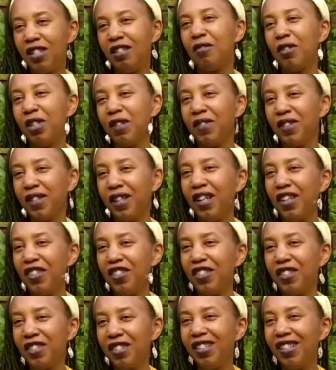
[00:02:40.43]

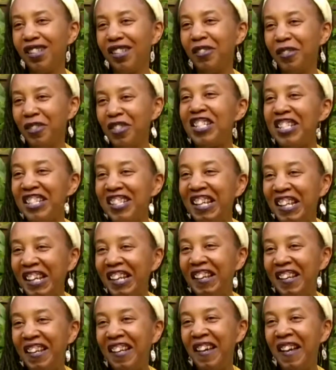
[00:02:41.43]
qualification that I got in
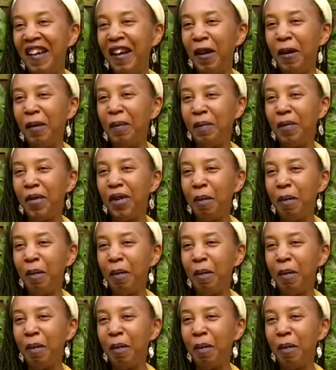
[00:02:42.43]
there.